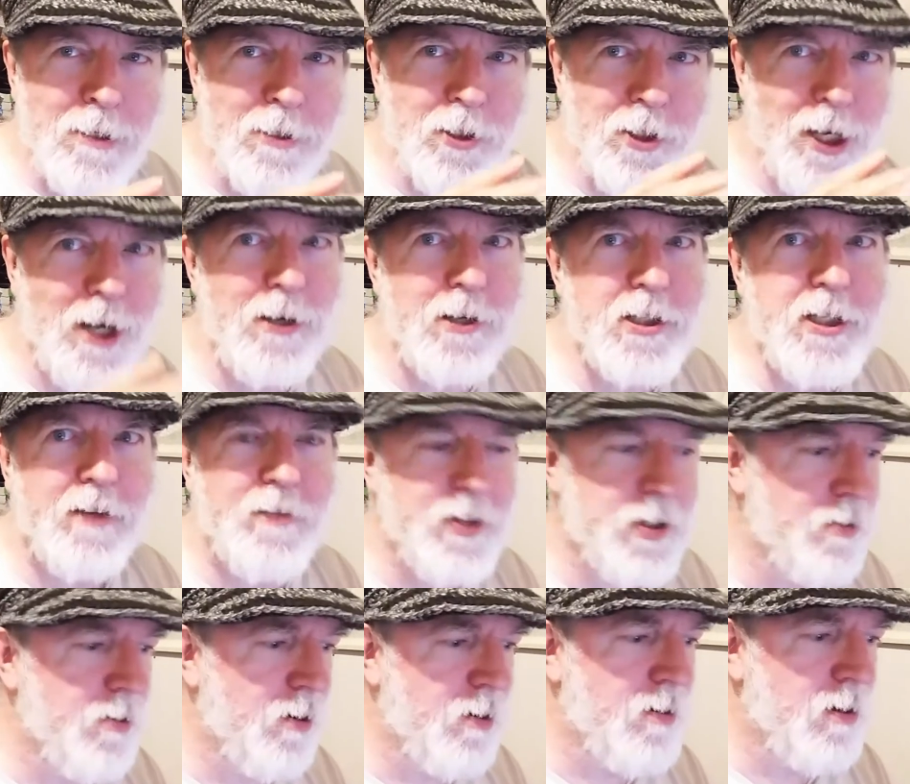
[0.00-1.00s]
chunks of
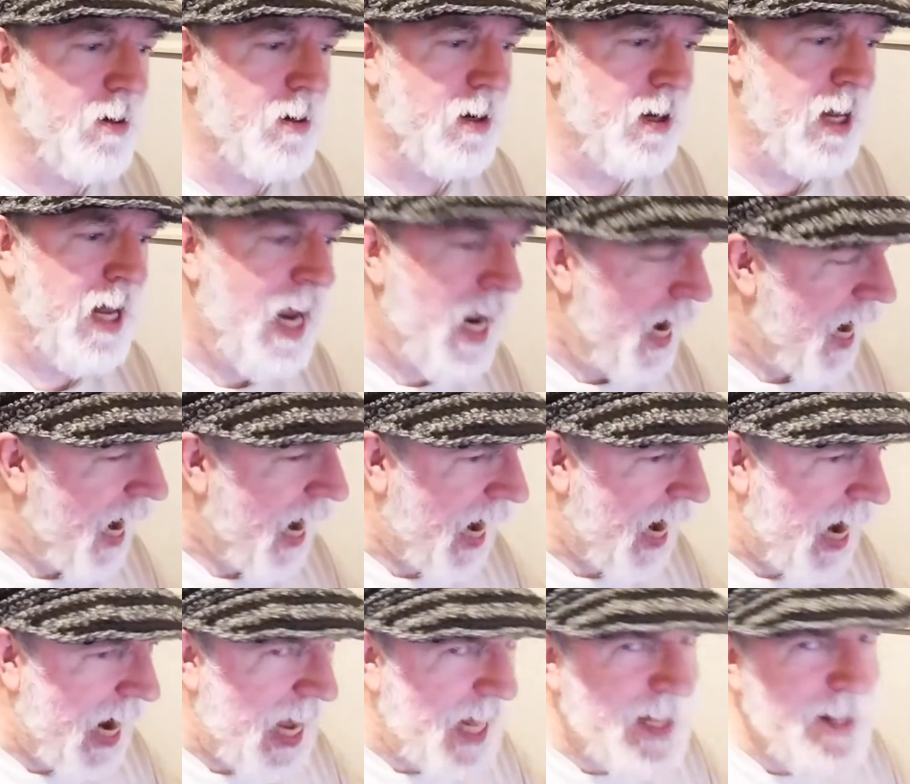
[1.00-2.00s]
circle
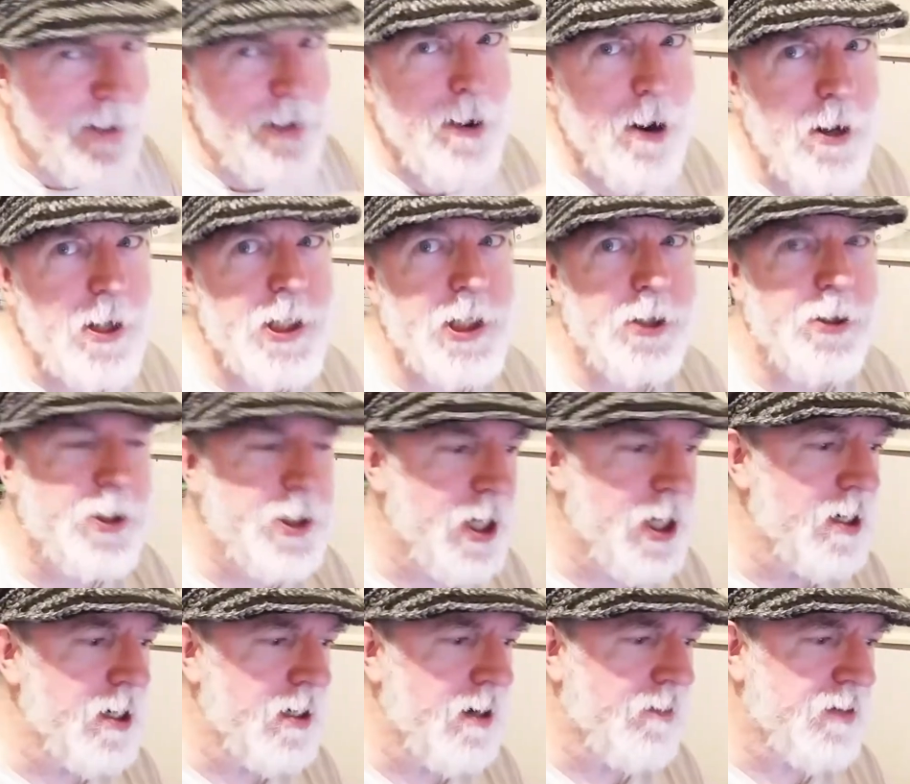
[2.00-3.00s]
and the larger
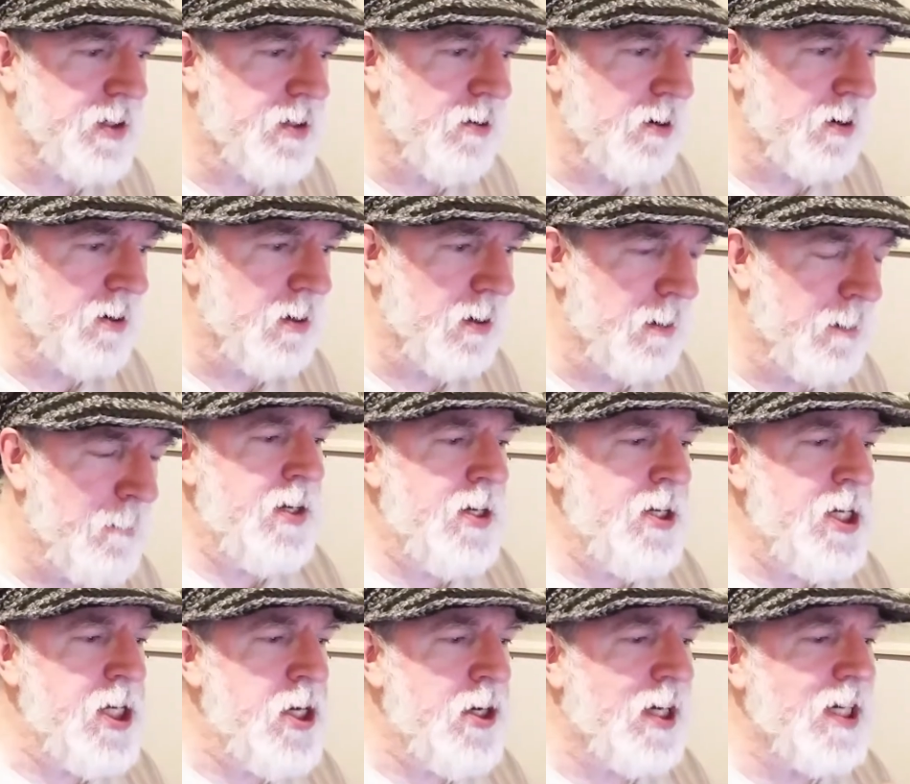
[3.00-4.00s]
chunk of circle.
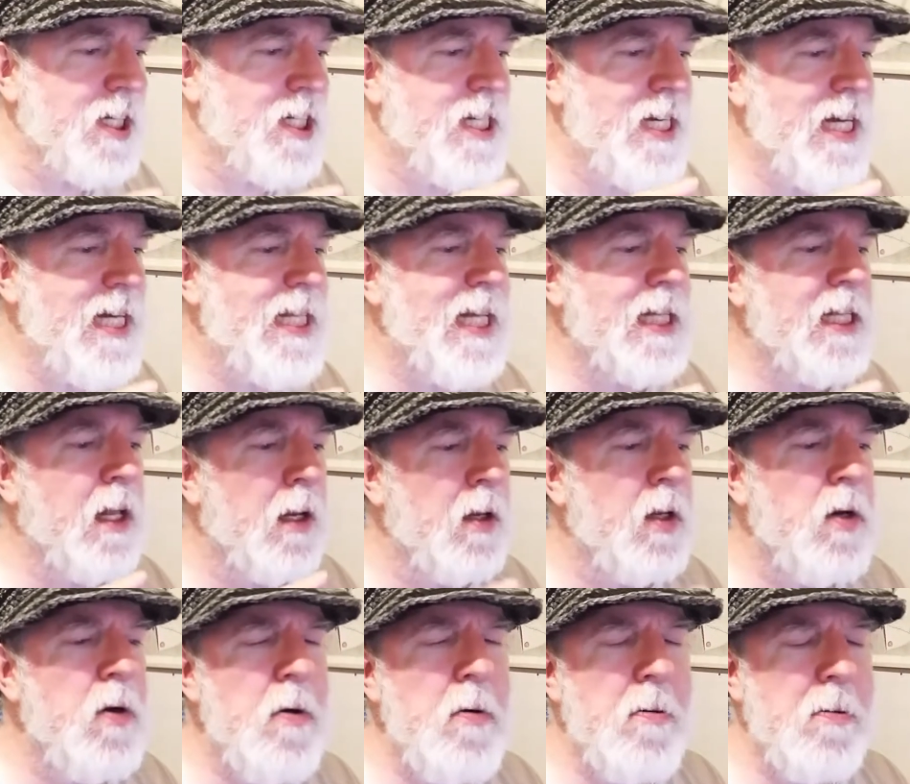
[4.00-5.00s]
You can see that the
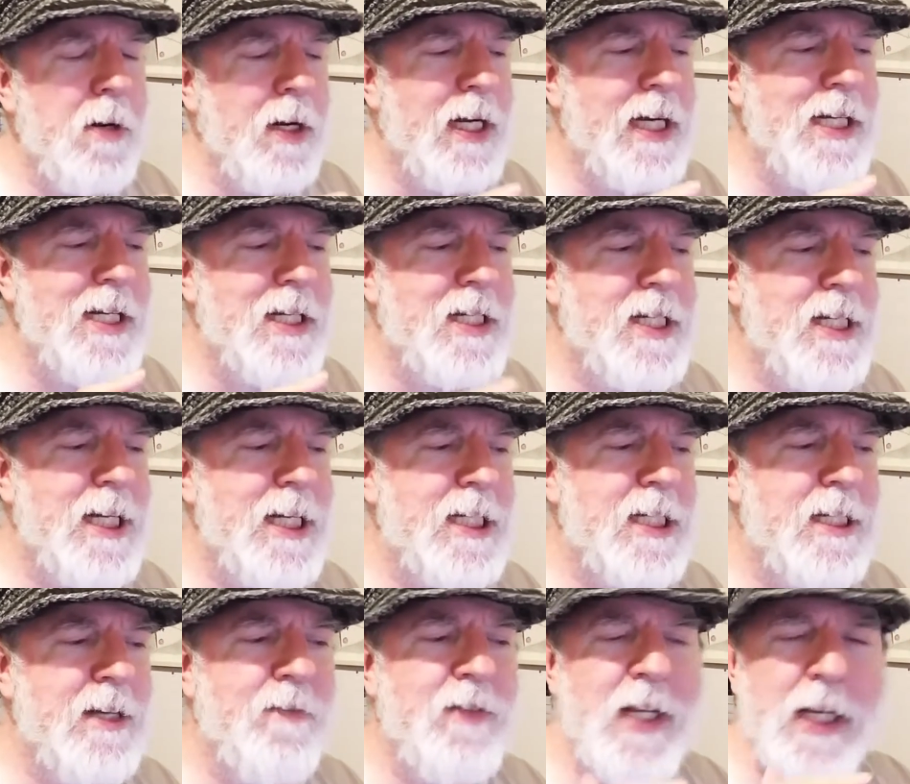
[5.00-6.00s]
lune
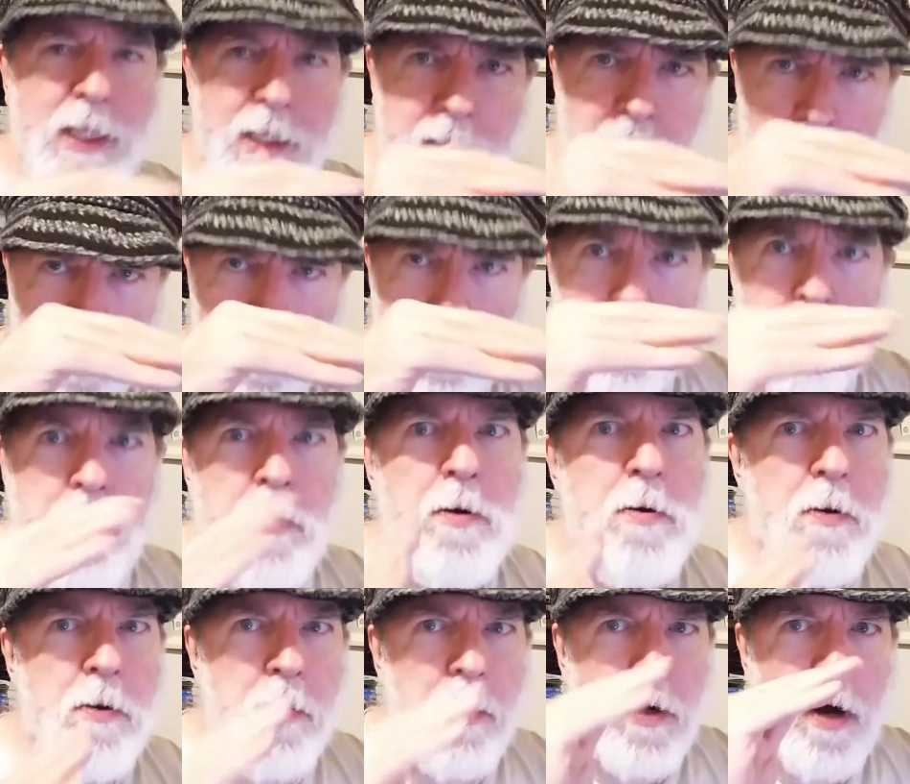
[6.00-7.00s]
consists of these
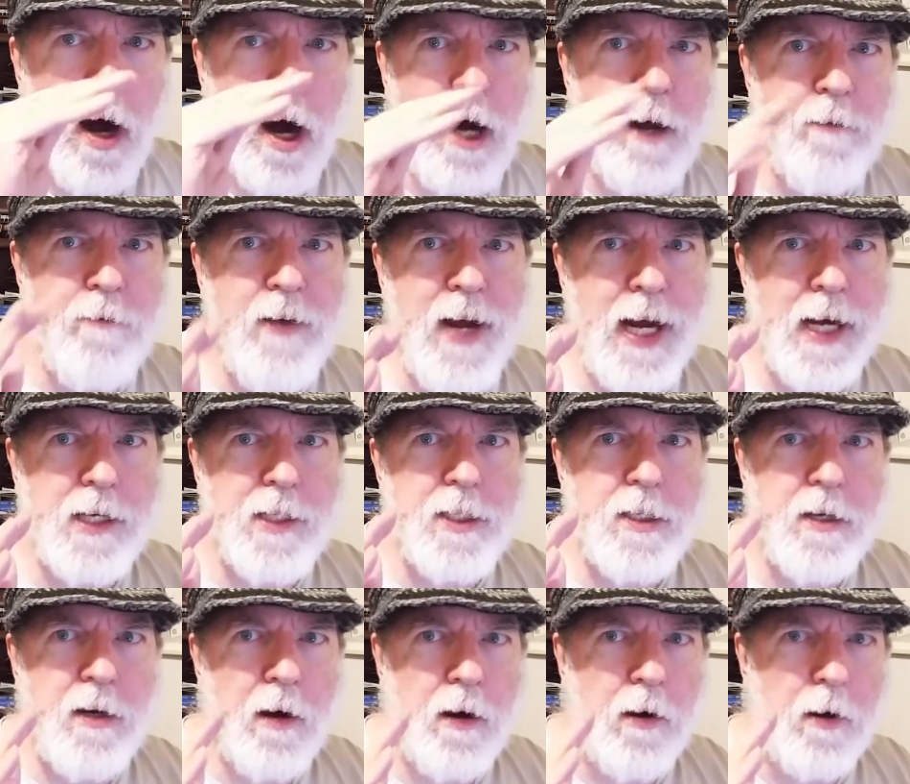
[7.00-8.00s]
two convex
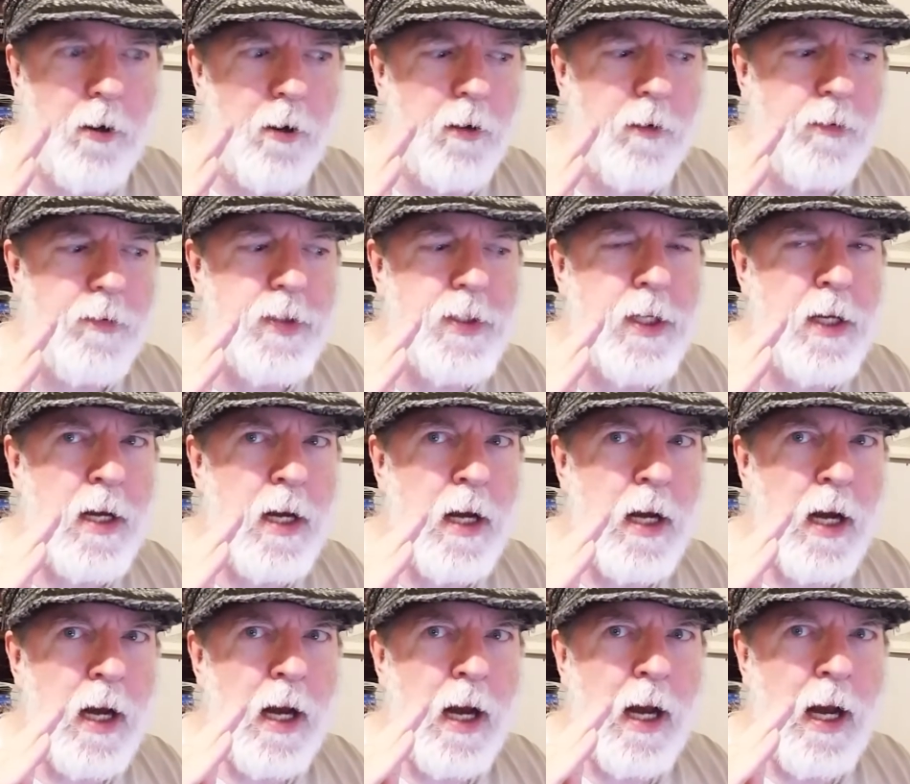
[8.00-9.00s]
curves
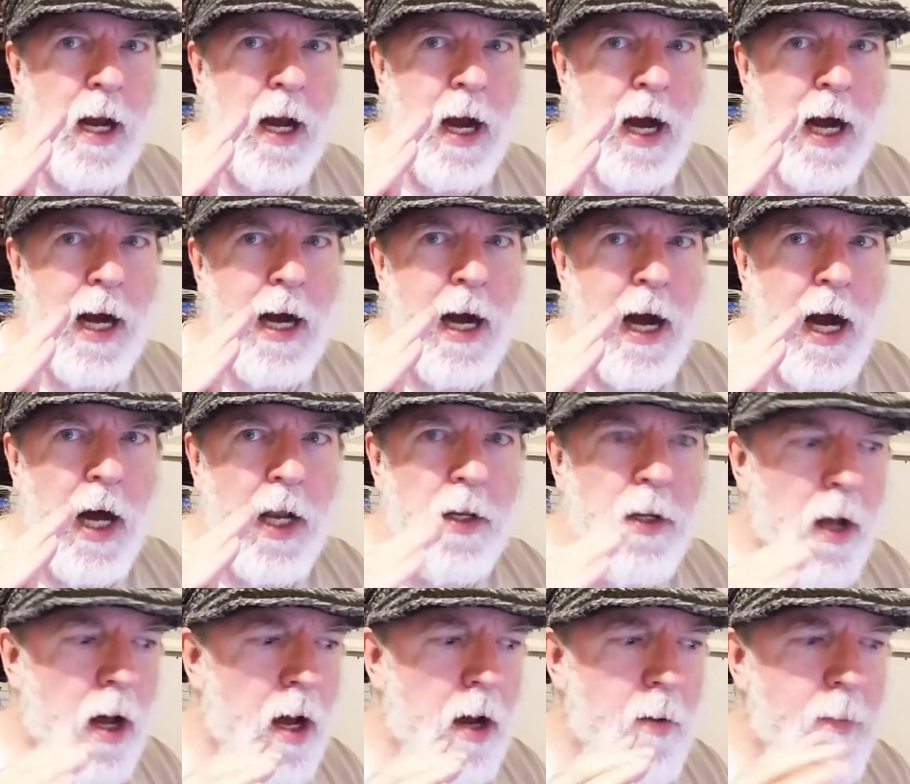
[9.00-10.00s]
uh,
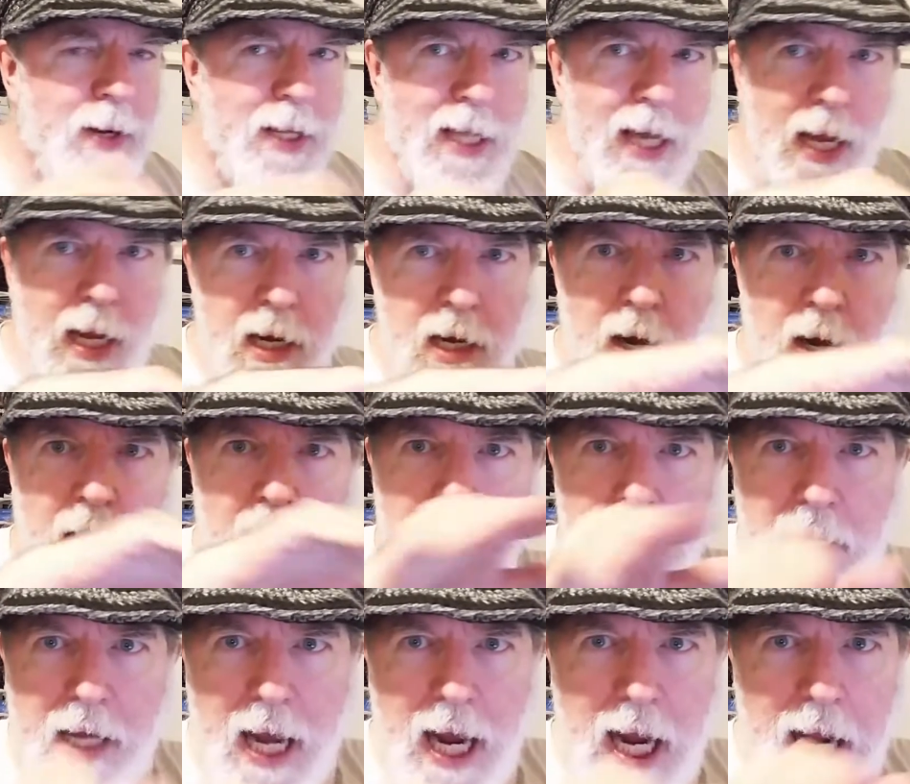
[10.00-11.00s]
along with a
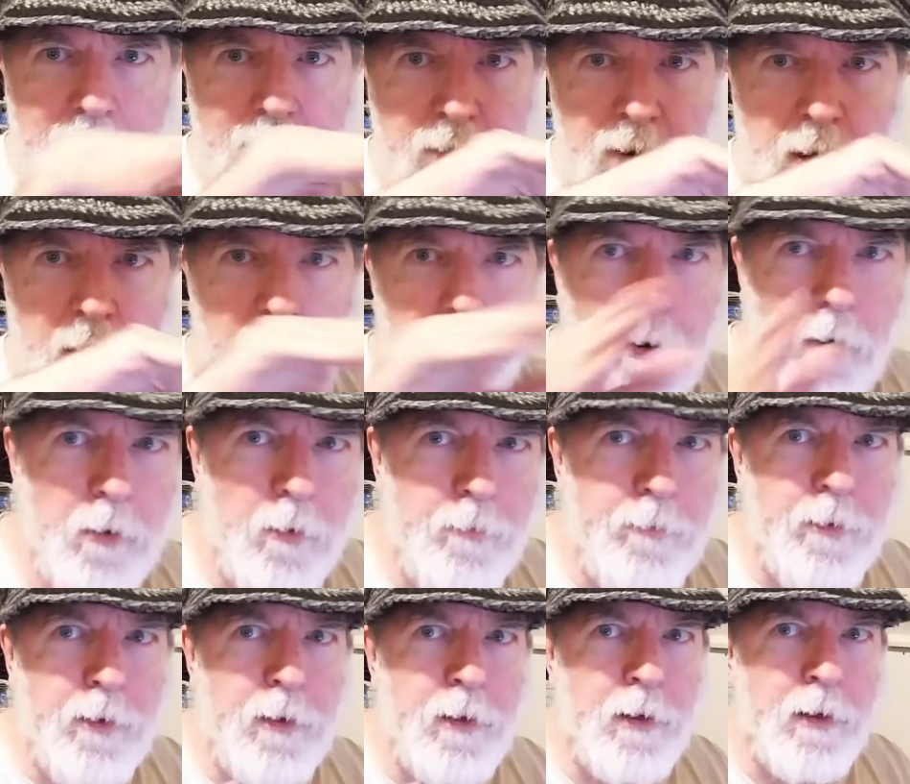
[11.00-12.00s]
concave
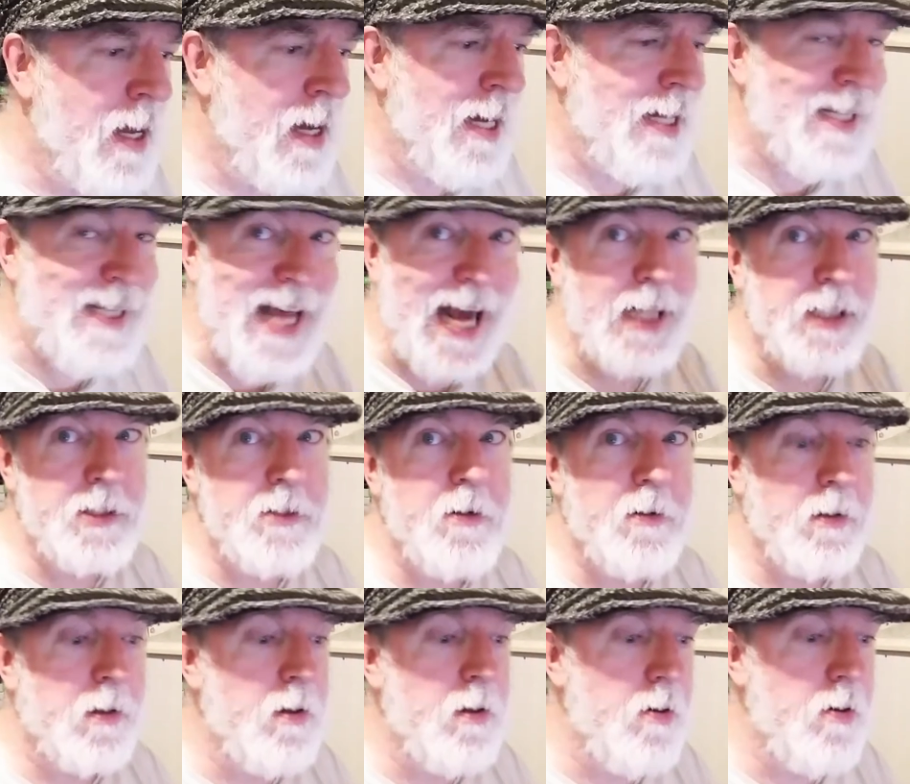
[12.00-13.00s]
curve. That's
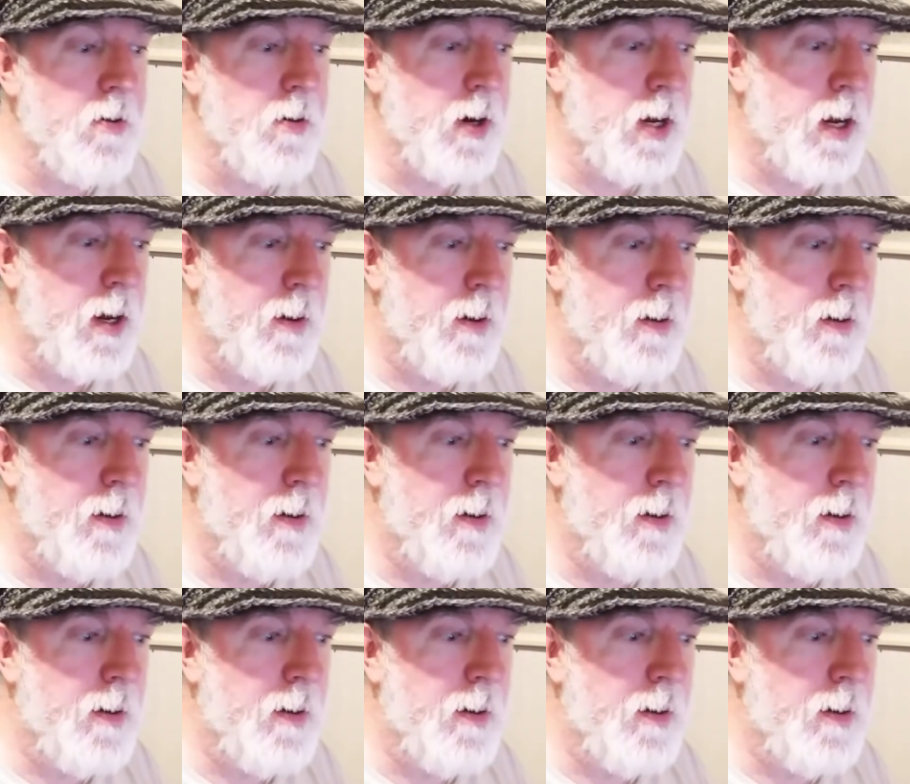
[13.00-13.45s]
your lune.